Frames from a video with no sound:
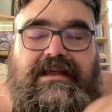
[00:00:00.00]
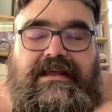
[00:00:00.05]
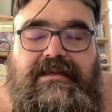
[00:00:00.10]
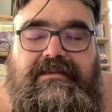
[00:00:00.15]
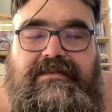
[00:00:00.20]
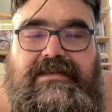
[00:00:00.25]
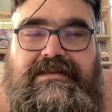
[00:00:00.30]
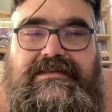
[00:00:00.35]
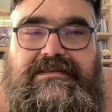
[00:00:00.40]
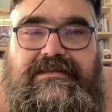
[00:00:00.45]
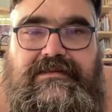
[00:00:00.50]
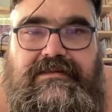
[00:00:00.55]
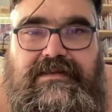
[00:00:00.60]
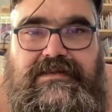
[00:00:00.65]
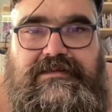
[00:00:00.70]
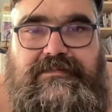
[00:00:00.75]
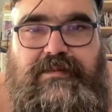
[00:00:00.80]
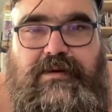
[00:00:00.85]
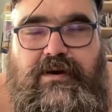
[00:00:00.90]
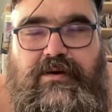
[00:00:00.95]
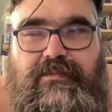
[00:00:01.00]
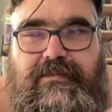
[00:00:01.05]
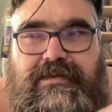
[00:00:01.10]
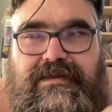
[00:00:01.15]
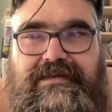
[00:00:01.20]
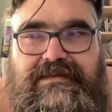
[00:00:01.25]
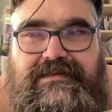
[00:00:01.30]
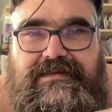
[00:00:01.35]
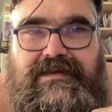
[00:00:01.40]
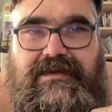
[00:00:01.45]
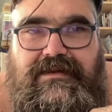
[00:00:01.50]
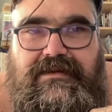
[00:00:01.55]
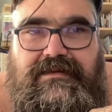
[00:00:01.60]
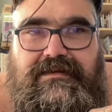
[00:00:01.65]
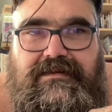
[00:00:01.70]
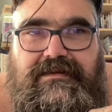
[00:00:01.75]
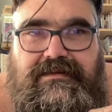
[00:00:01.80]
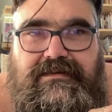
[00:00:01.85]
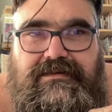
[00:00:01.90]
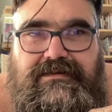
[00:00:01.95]
This poem is
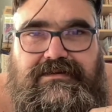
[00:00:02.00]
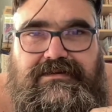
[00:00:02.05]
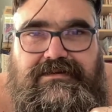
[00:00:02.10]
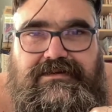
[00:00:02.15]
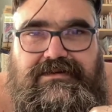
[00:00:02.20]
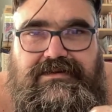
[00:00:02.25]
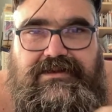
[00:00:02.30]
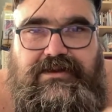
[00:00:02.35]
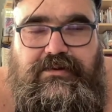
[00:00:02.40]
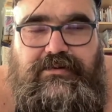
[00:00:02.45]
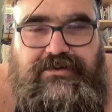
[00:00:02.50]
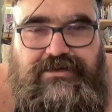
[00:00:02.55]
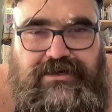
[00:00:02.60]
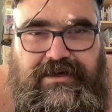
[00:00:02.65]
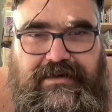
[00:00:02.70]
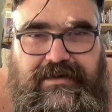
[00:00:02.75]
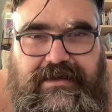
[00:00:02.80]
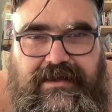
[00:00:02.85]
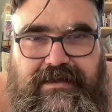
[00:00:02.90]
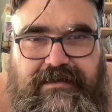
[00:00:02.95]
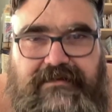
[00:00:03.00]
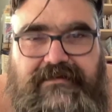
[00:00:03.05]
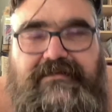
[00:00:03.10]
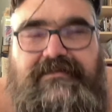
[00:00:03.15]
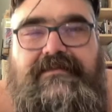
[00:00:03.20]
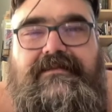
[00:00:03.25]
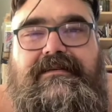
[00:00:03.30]
too chunky